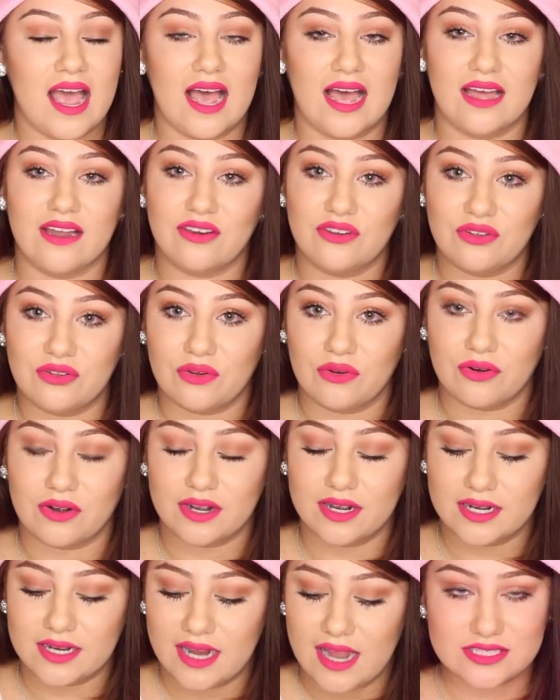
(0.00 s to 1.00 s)
uh, New
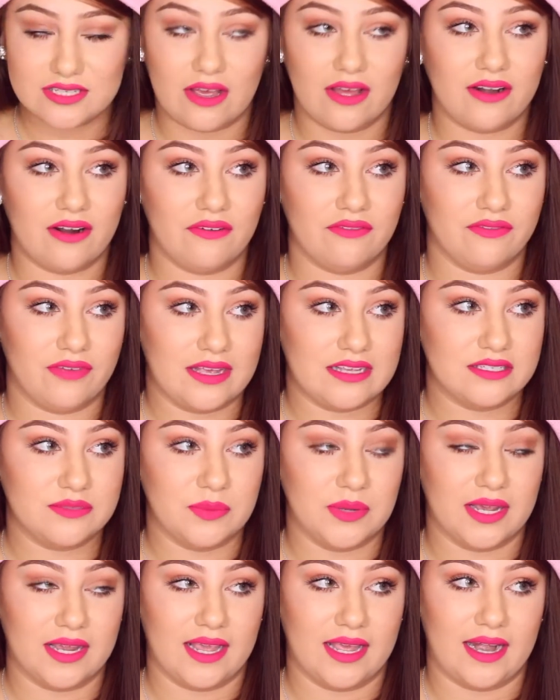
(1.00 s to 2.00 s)
York. I saw it on
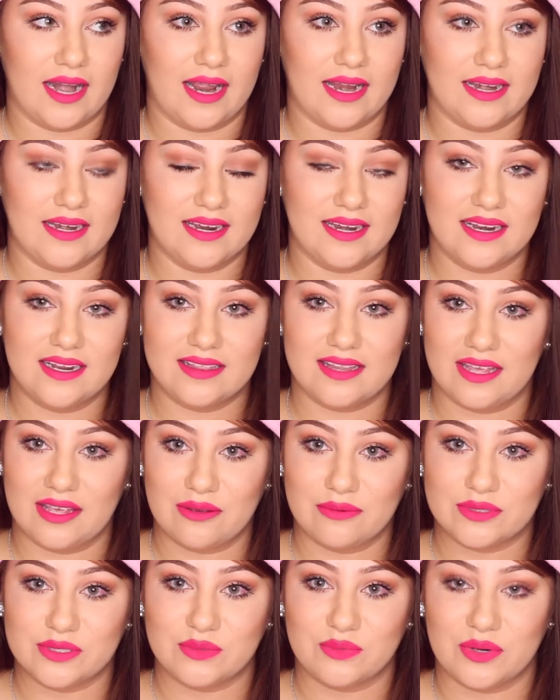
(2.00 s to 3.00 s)
Facebook and I didn't think
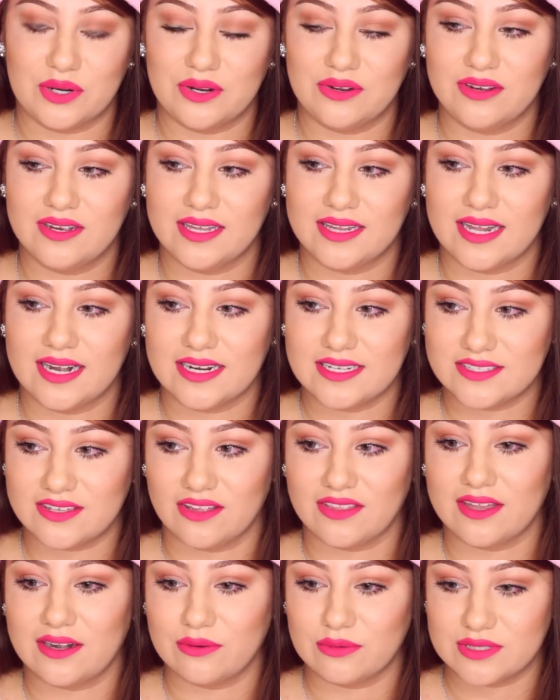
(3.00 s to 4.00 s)
it was real, and then I
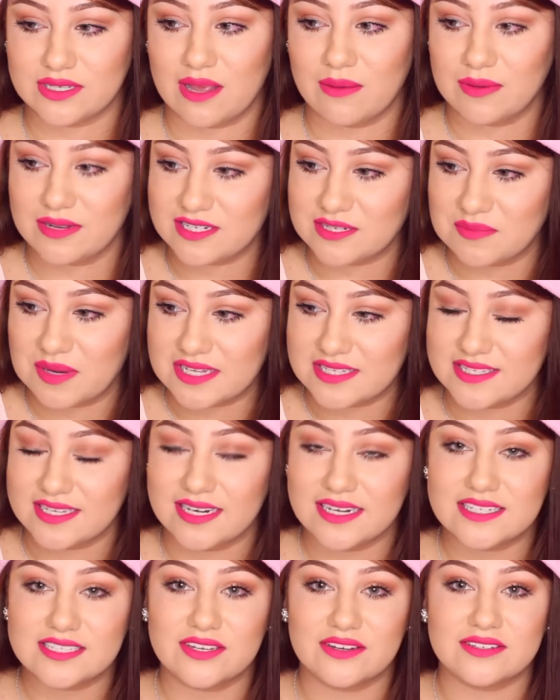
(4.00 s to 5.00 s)
saw that it was coming to my
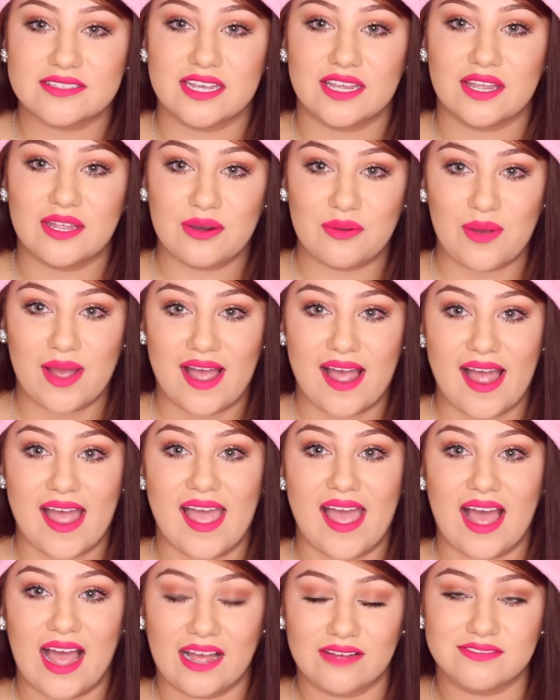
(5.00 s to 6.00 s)
city, so I was like, you know what, I
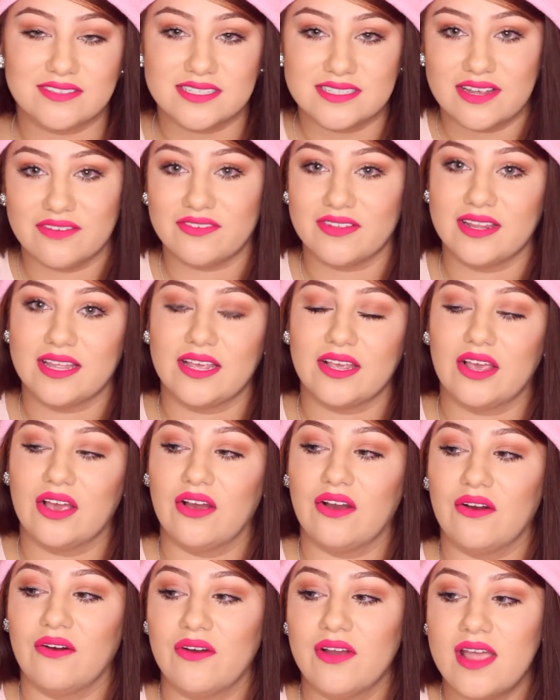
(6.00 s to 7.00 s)
have to definitely
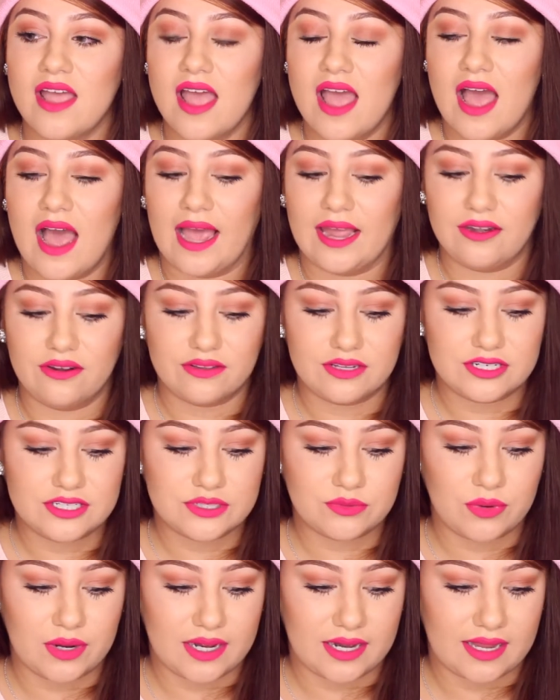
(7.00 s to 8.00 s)
go. I know
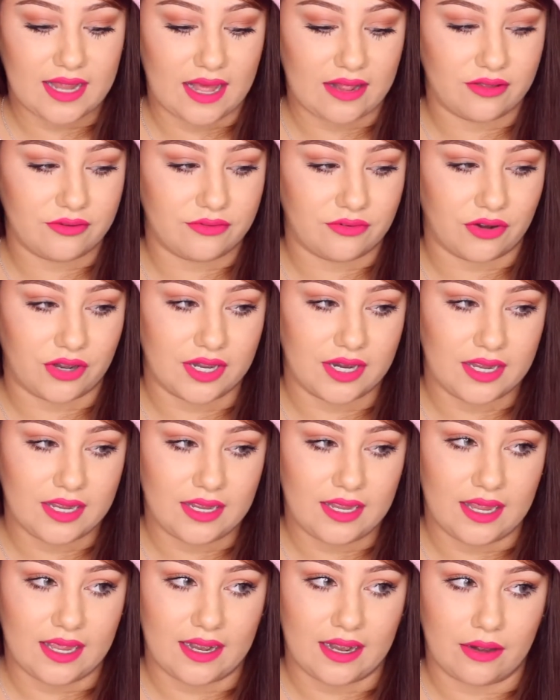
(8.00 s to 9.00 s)
there's one in California
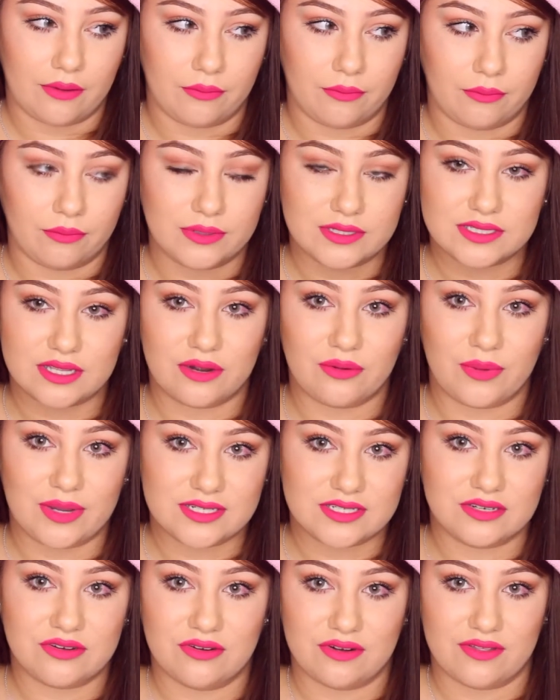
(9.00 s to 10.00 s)
and I was gonna
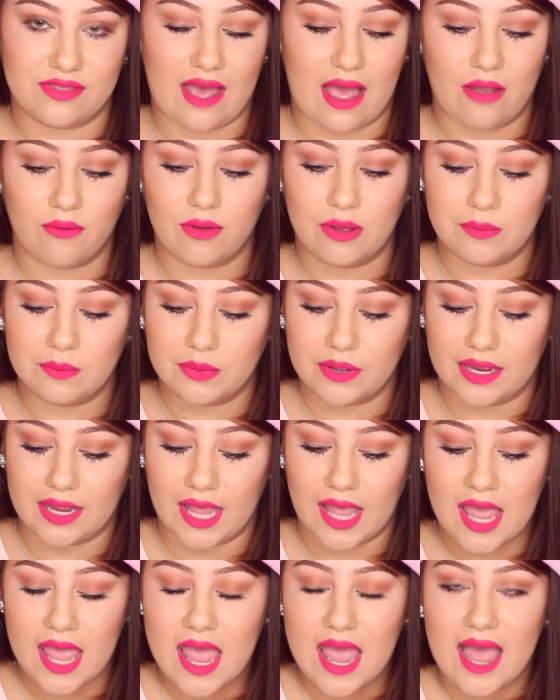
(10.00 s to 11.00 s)
wait to go to that one,
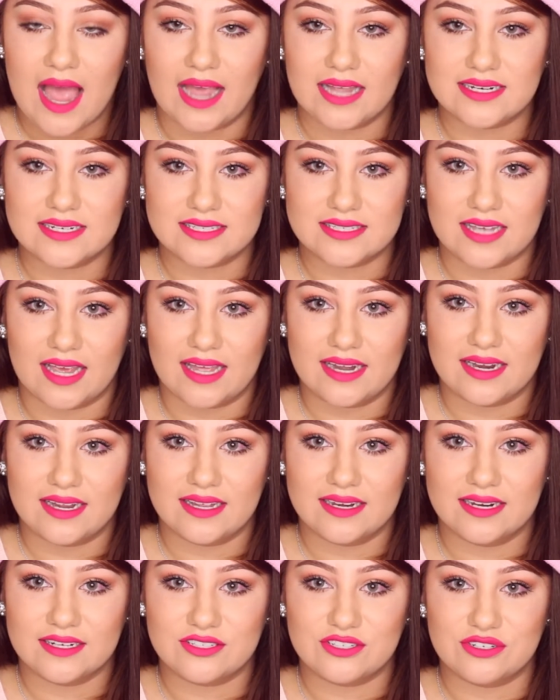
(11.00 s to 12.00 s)
but I
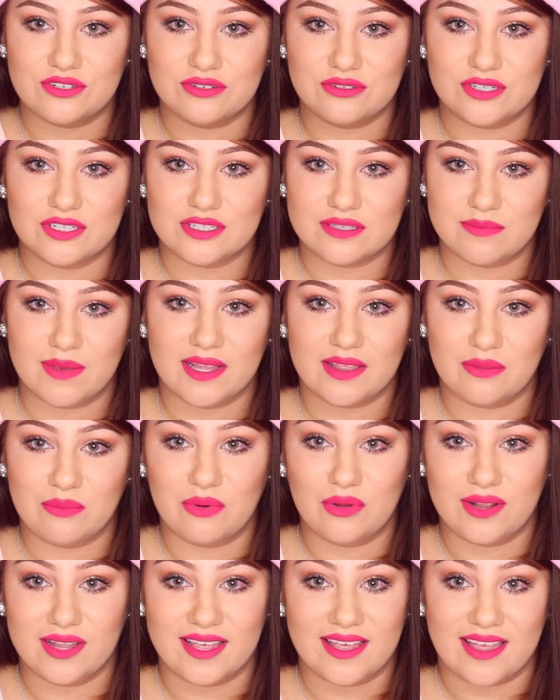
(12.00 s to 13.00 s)
decided to just bite the
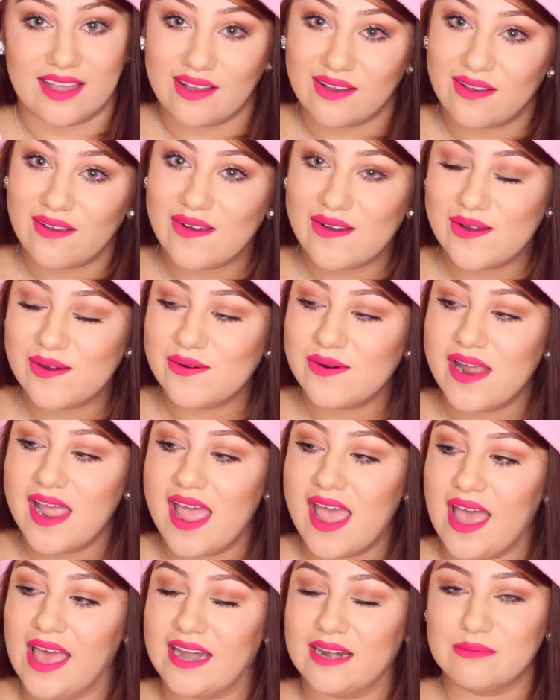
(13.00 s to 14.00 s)
bullet and go,
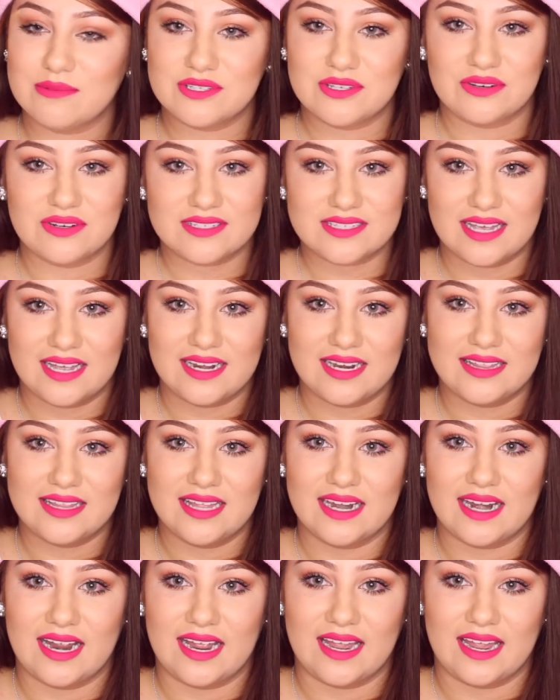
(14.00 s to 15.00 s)
and I'm so excited
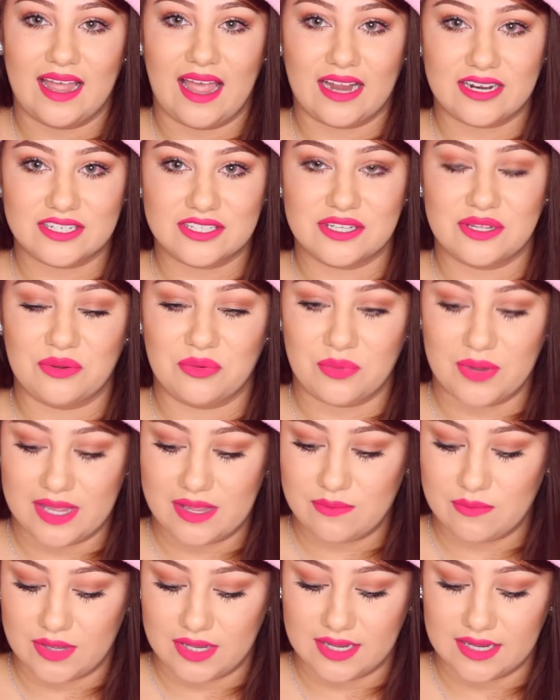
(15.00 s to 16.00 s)
that I actually
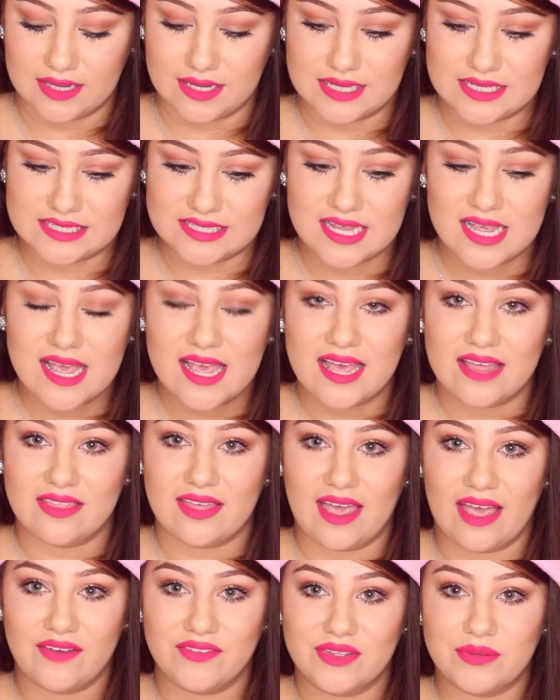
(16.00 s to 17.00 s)
went because
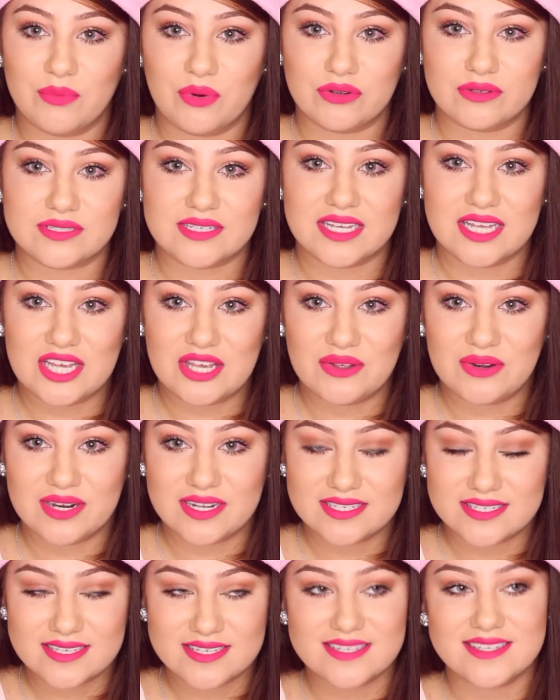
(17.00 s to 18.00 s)
they have the most
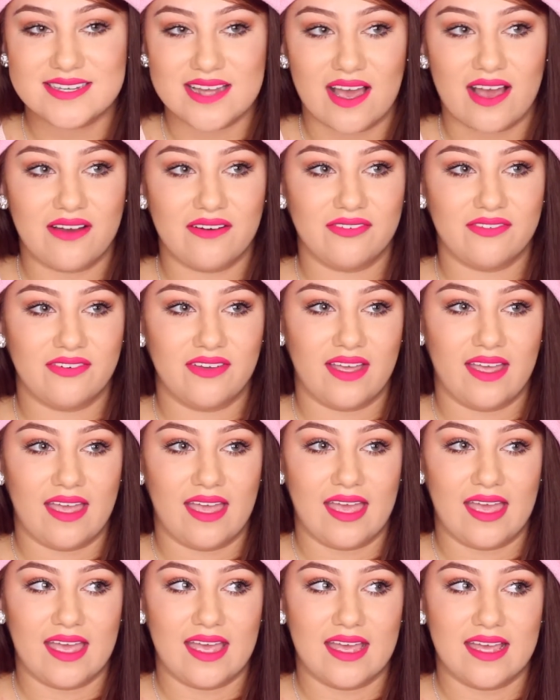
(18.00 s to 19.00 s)
cutest stuff
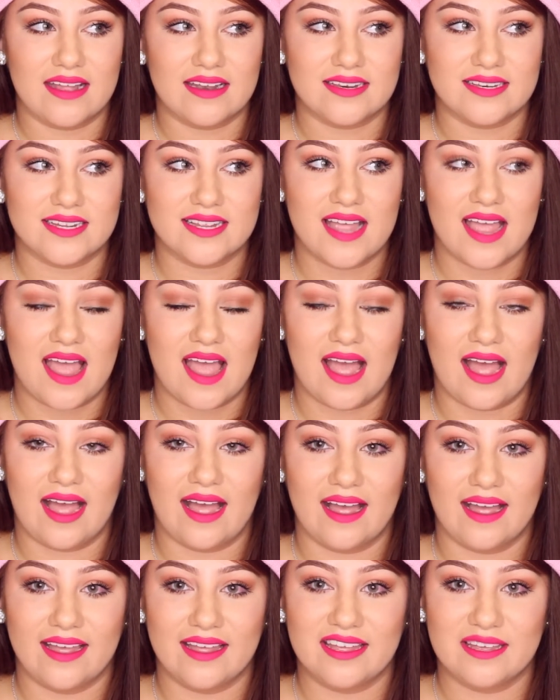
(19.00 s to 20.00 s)
and
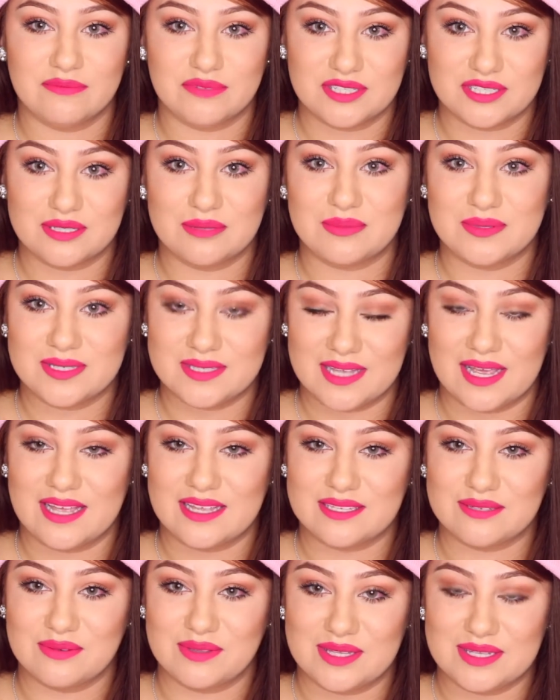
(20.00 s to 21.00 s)
I am just
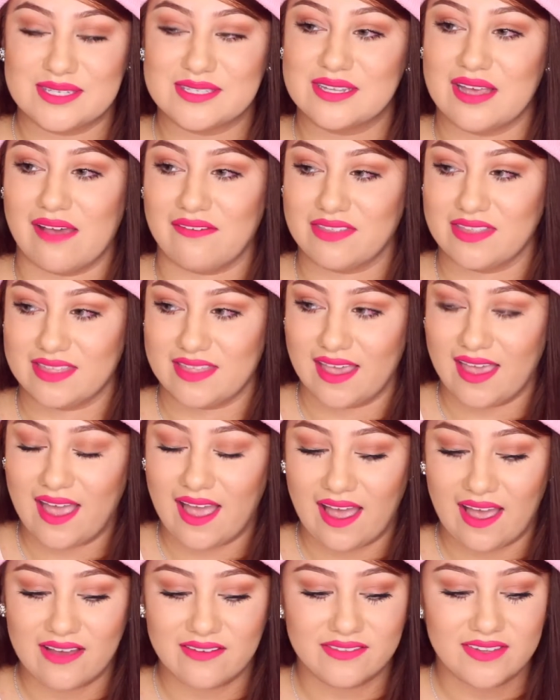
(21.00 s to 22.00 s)
obsessed with the stuff that they
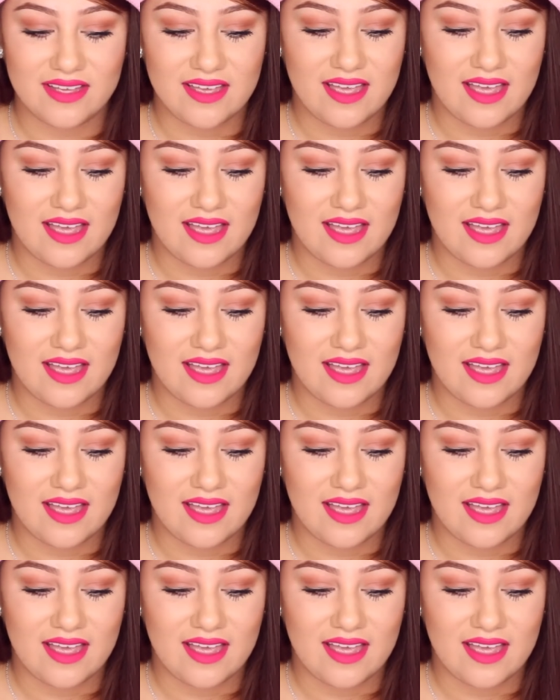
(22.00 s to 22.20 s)
have.